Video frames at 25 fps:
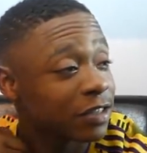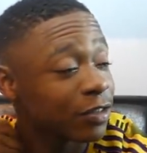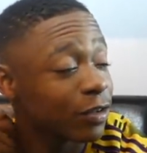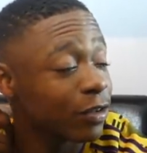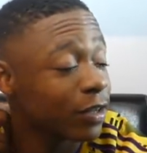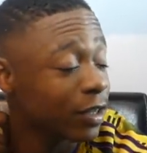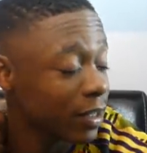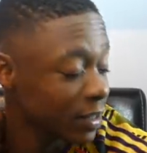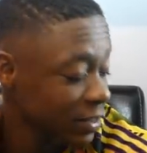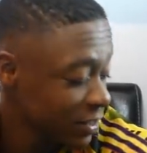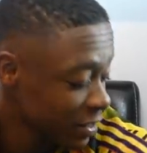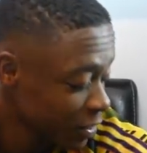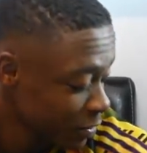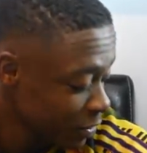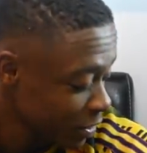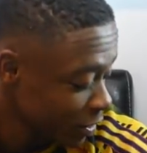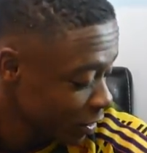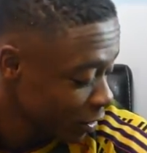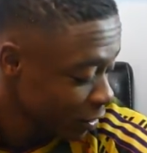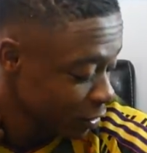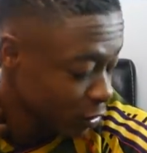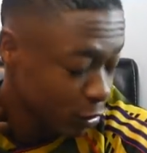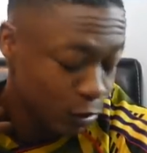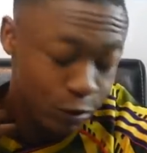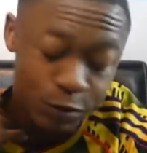Not necessarily
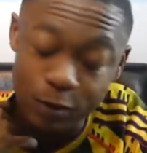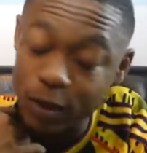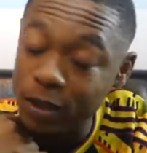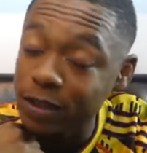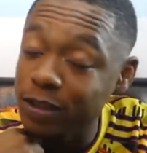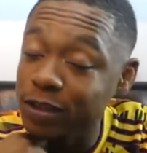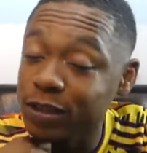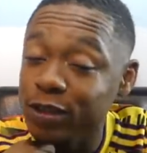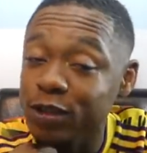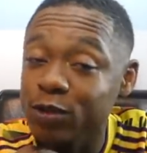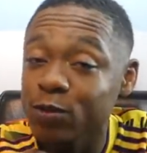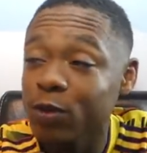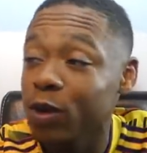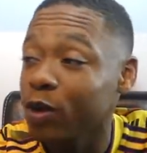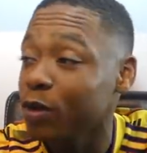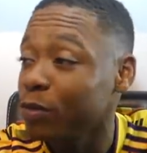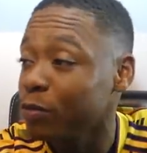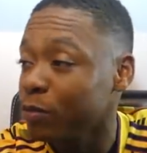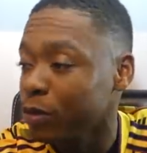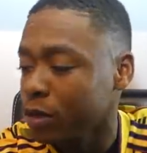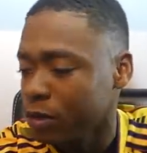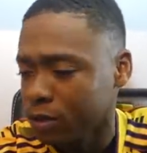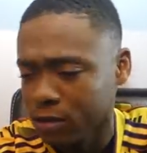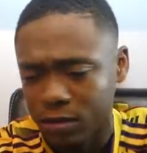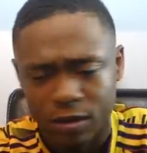Arsenal ones as well.
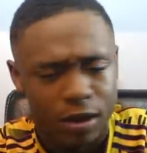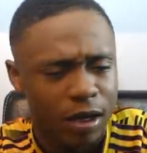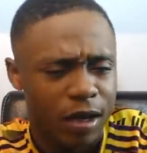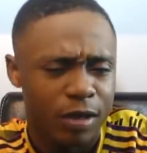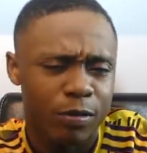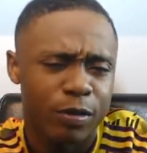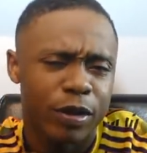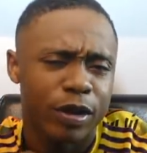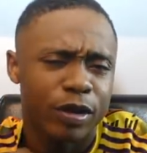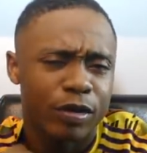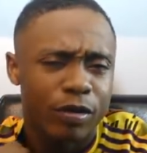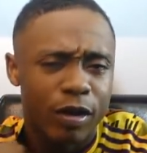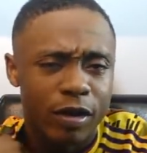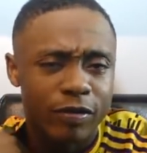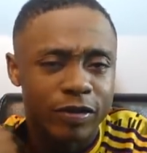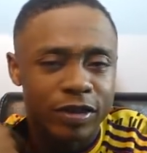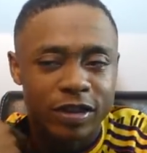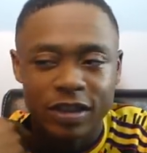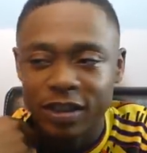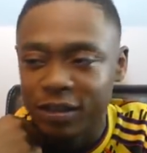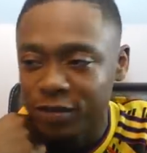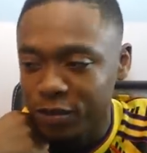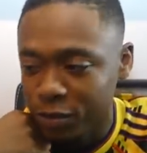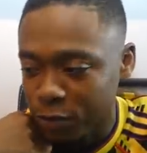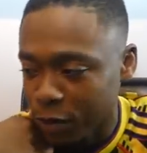But I wear no other
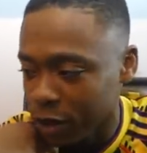teams.